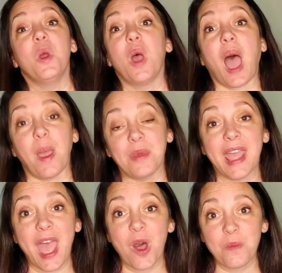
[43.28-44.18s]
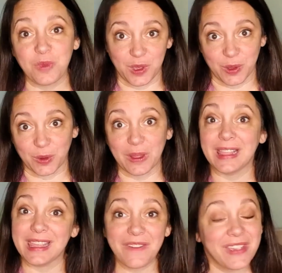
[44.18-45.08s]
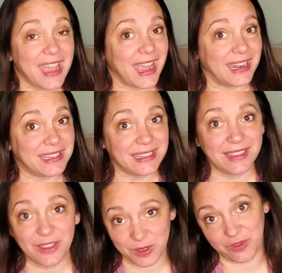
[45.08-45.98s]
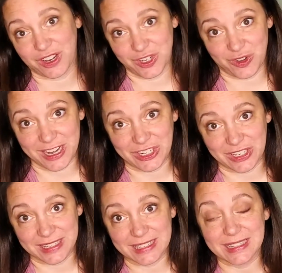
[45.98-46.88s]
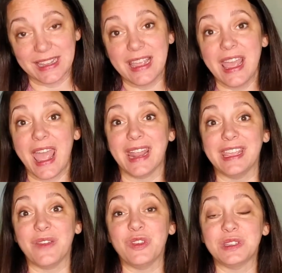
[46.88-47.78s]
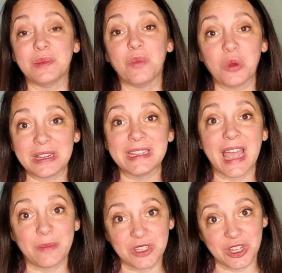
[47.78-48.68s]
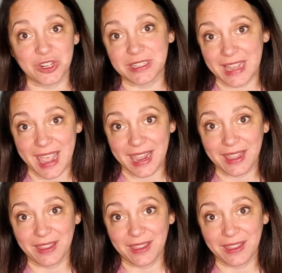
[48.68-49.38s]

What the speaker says: I'm going to help you alleviate those frustrations and give you some more time to your day